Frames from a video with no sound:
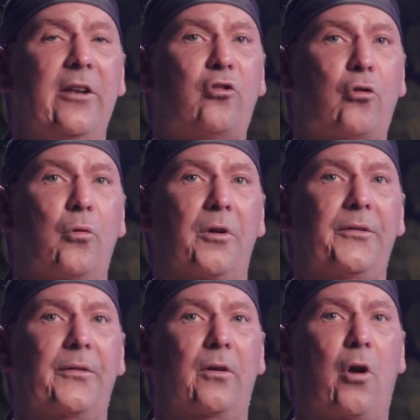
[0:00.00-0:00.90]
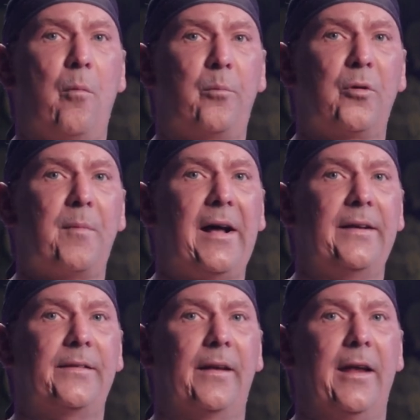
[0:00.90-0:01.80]
ensures
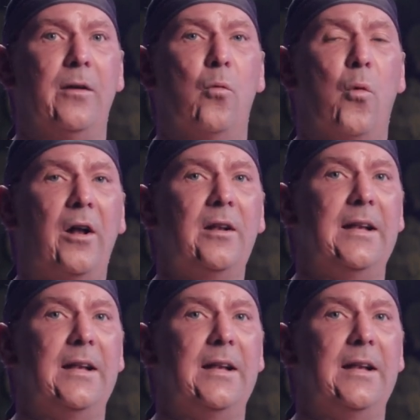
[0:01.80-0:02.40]
compromise in one